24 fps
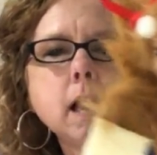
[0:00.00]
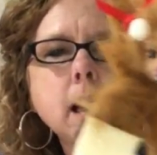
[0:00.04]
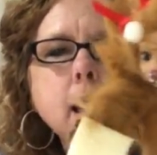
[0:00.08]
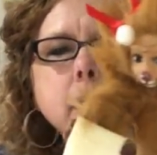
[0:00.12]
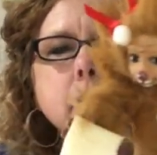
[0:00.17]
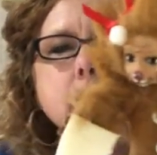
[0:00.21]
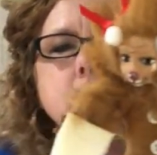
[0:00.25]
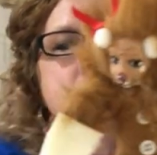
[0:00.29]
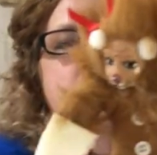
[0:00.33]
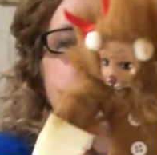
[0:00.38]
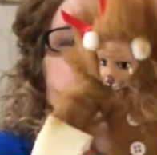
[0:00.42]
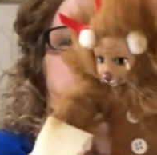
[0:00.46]

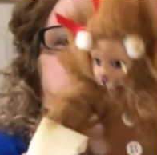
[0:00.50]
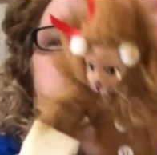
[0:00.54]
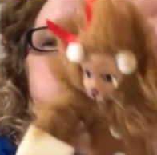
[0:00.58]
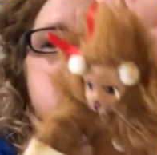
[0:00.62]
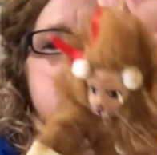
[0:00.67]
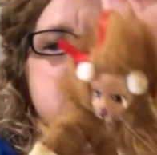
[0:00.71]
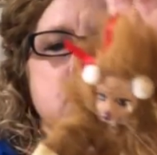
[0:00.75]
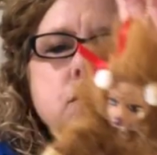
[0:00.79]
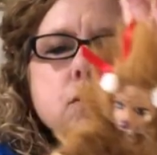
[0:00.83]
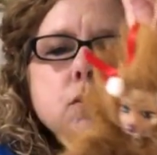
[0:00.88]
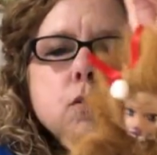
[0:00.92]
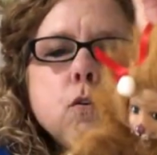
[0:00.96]
And he's got
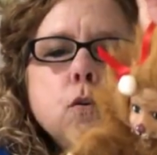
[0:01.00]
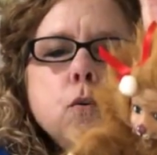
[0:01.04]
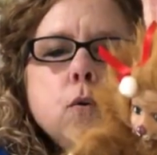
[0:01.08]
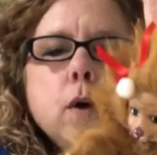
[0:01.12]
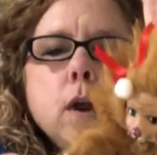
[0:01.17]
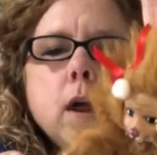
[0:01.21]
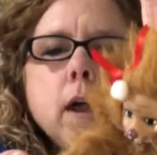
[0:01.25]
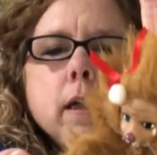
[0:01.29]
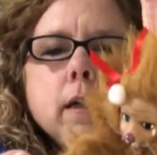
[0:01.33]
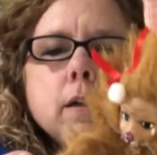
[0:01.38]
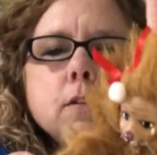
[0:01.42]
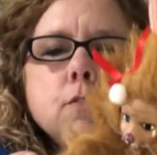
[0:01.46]
his little
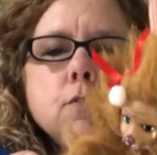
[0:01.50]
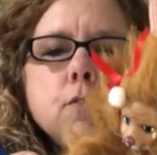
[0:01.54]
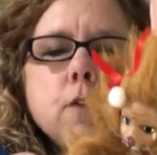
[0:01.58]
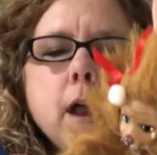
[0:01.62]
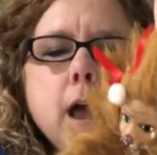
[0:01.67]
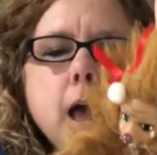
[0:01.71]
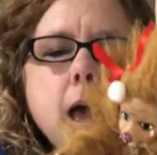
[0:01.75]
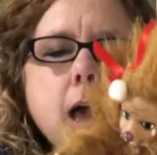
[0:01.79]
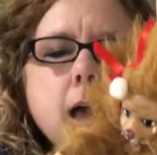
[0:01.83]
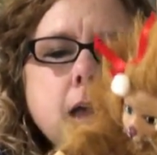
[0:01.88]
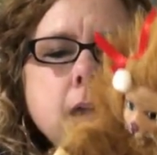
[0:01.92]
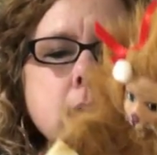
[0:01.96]
crying
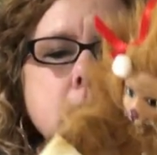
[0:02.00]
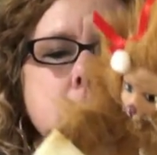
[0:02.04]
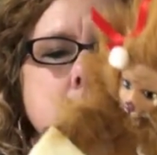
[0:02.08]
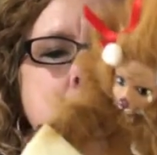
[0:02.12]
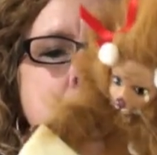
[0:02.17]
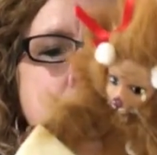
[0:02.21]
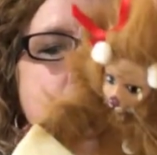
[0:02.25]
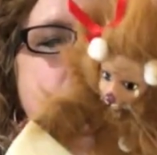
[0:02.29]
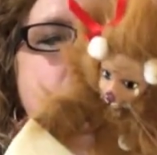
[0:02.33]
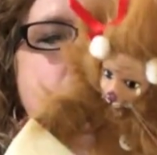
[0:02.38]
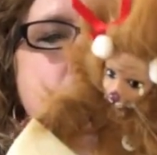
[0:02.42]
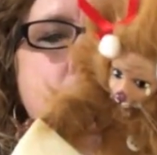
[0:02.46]
rag
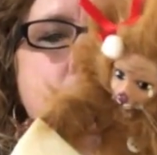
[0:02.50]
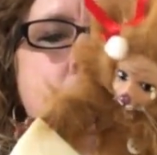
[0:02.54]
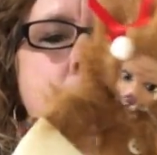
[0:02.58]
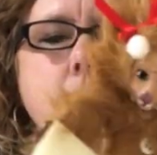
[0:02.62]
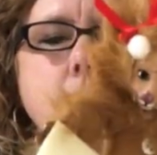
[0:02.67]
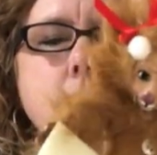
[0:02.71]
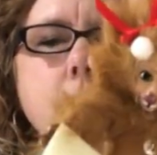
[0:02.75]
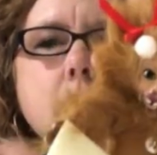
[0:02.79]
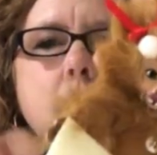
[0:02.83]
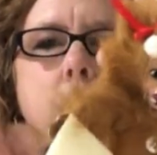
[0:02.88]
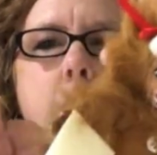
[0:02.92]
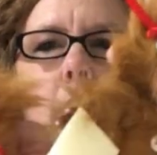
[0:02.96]
here
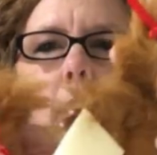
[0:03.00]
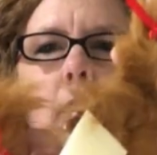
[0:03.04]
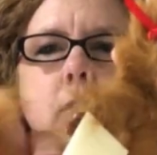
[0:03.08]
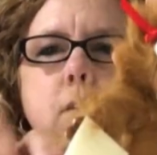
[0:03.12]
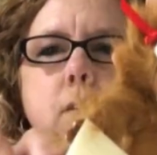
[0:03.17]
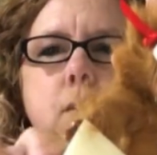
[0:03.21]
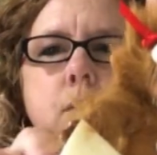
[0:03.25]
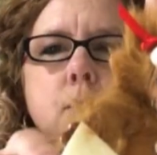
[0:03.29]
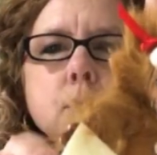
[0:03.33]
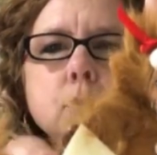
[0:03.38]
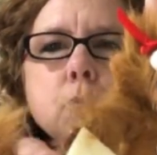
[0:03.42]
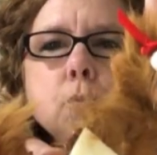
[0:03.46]
and
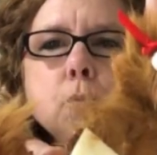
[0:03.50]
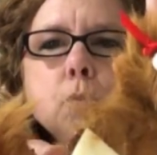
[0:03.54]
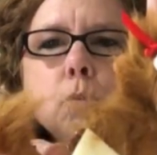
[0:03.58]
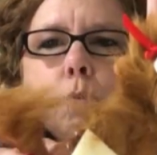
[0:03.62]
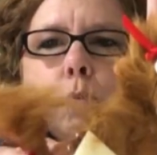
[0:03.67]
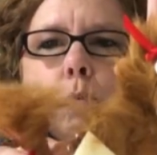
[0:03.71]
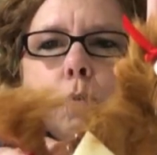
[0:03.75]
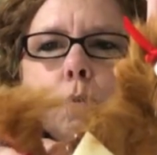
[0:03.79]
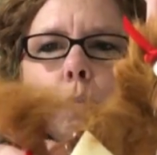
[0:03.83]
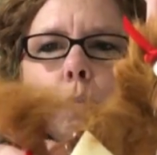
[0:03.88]
his little